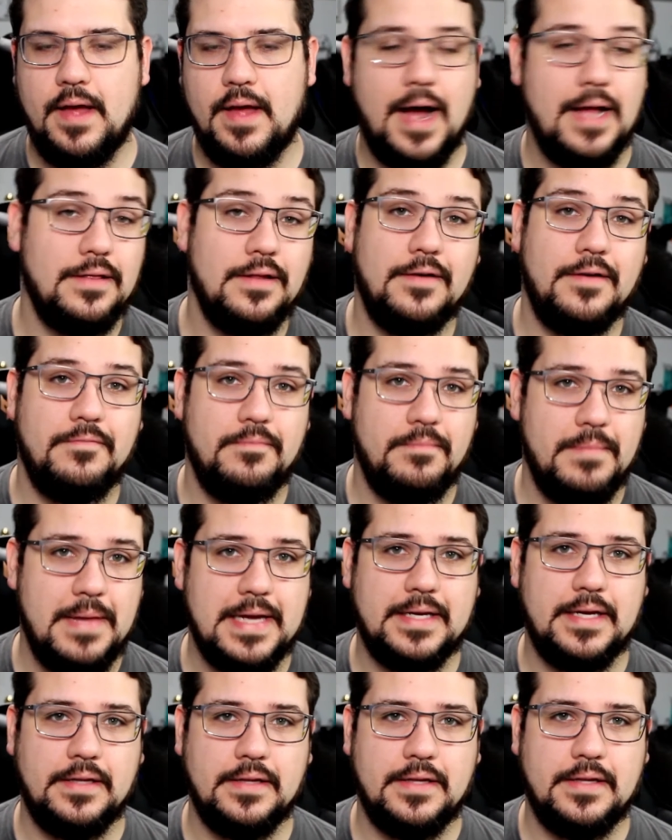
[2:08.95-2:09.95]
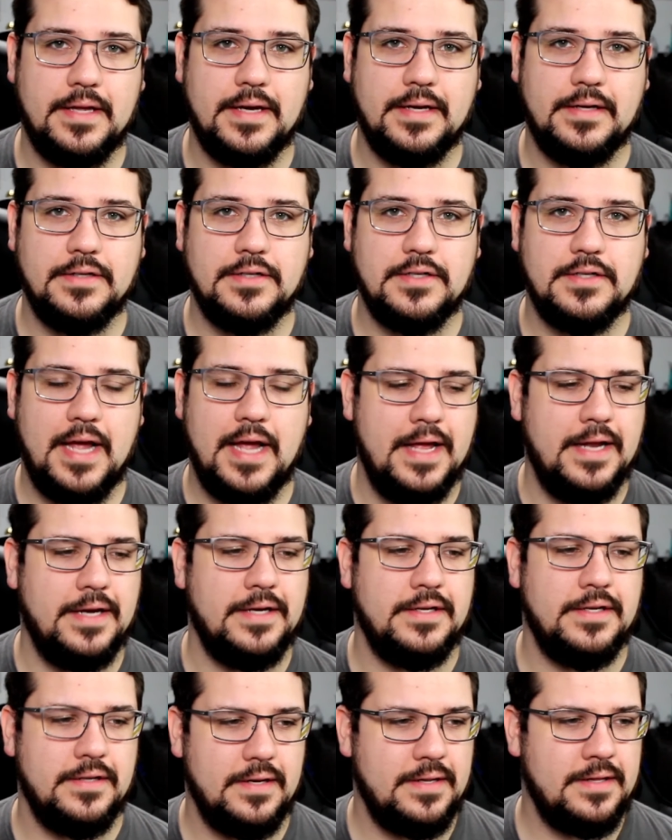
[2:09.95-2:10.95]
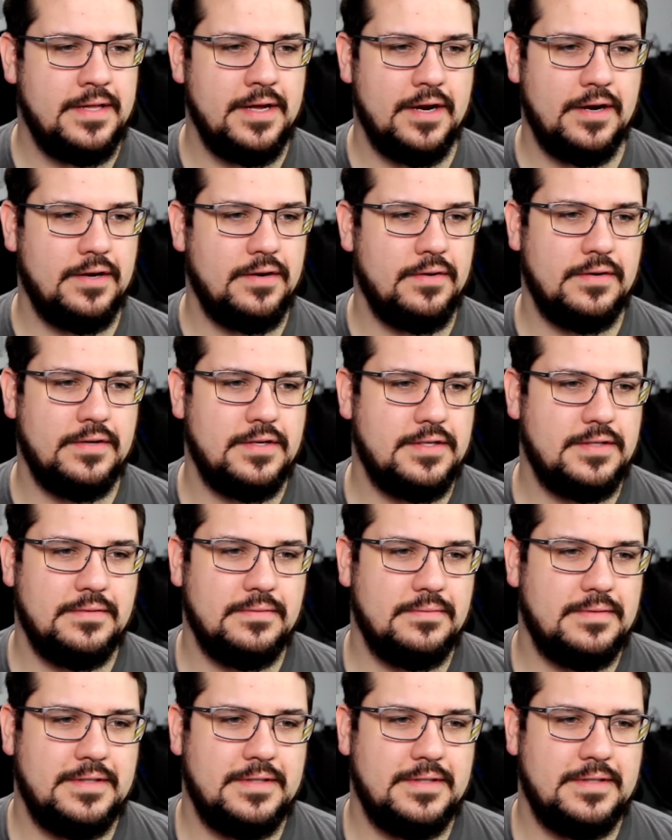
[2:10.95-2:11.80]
I love making things. And there's